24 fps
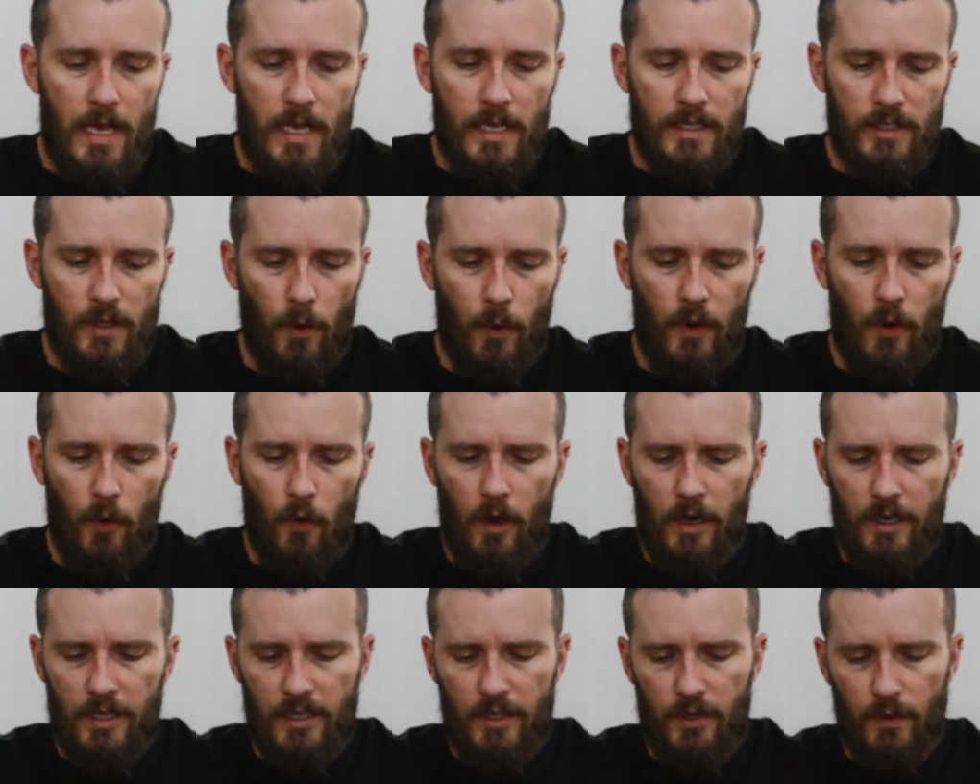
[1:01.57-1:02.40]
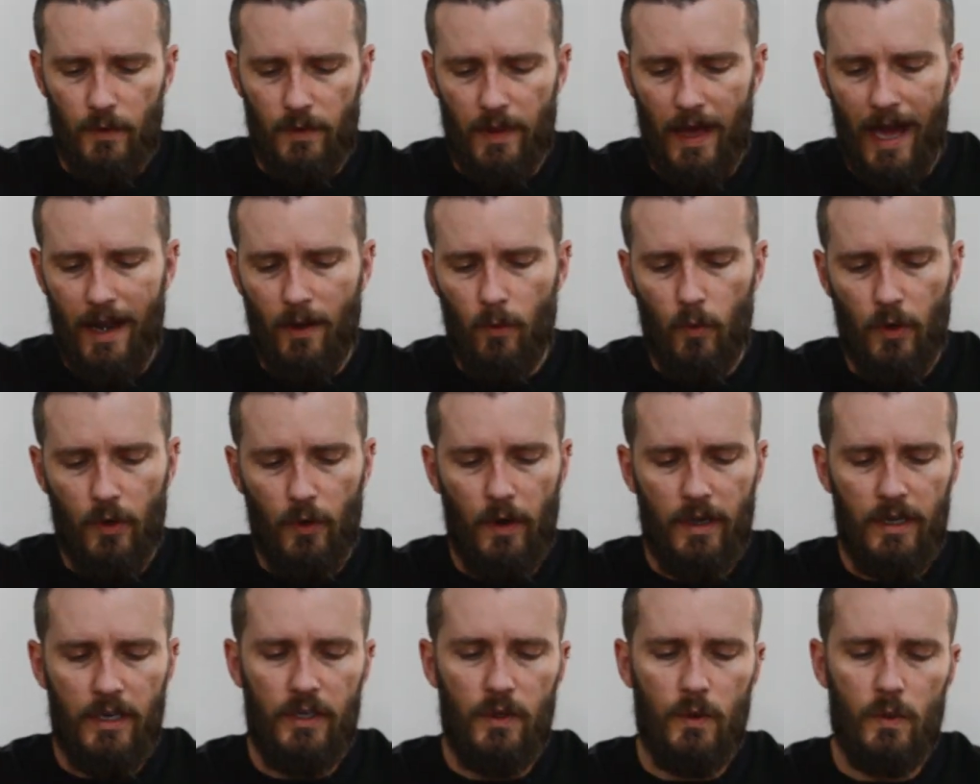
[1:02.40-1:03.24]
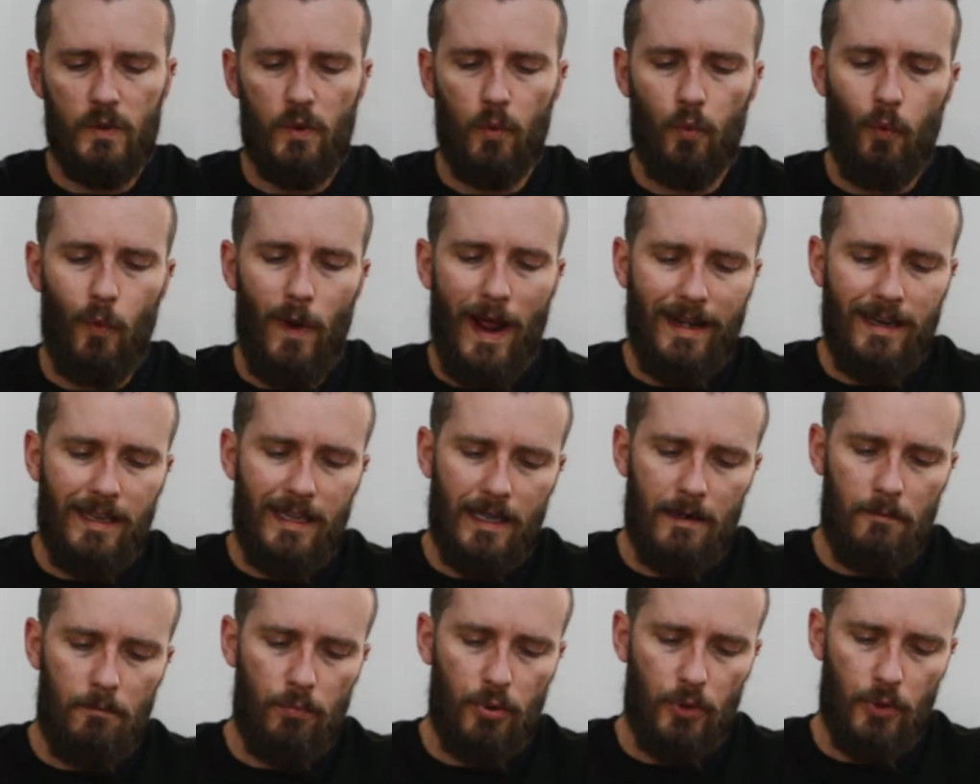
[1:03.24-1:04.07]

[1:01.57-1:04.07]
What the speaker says: So in order to do that, we're going to use Redken